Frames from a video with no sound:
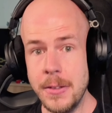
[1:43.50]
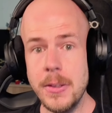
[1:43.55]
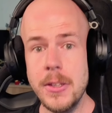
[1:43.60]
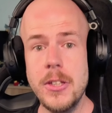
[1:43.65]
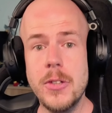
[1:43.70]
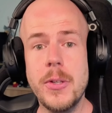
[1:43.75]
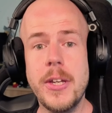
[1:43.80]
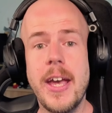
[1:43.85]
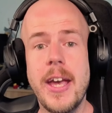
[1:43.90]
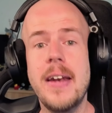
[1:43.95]

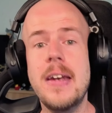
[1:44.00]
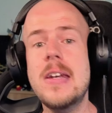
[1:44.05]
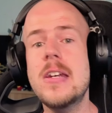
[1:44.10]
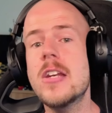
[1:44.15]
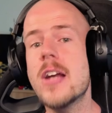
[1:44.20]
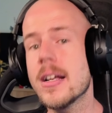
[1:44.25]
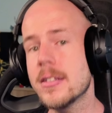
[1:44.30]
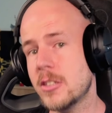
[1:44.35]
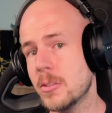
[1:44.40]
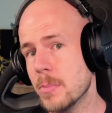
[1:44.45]
you can
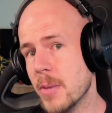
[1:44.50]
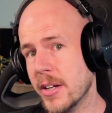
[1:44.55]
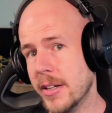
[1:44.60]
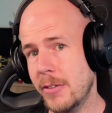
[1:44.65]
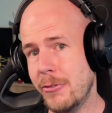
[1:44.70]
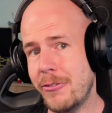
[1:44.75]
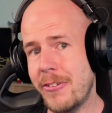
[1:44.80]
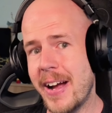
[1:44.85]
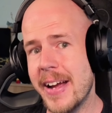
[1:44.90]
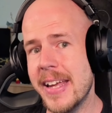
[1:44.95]
not
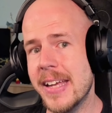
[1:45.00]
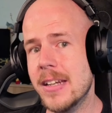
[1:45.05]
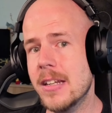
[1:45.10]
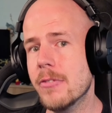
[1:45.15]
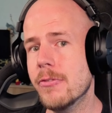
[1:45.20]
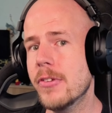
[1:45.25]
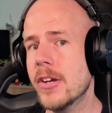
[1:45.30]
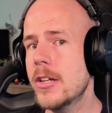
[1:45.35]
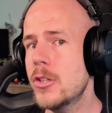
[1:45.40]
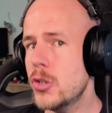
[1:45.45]
modify
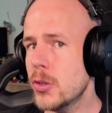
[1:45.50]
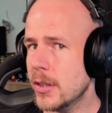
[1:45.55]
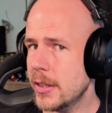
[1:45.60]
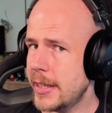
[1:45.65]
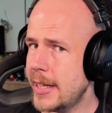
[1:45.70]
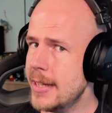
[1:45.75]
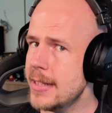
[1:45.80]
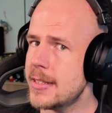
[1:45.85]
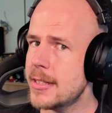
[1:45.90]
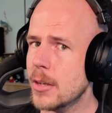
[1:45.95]
individual
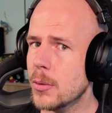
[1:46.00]
Keystone